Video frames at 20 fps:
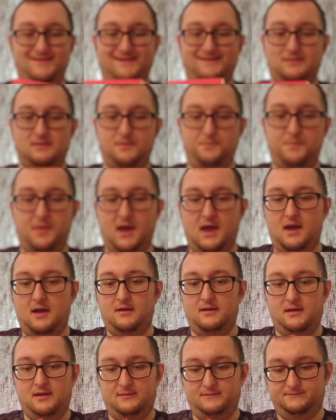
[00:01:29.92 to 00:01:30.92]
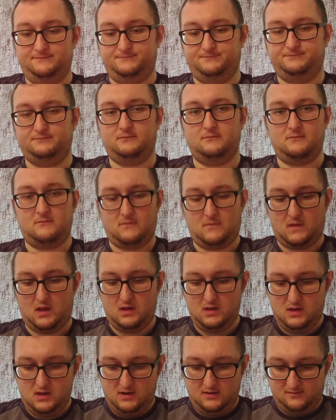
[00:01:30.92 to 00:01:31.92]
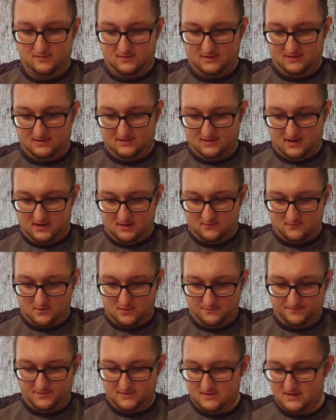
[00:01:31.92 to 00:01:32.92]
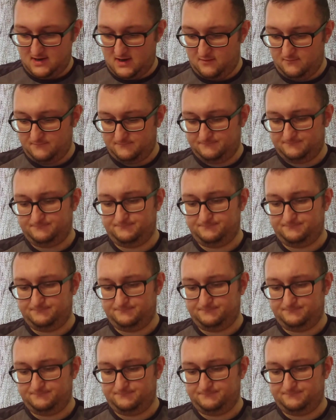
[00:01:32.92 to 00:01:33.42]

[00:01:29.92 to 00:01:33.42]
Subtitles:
that's about it. So let's get her open now.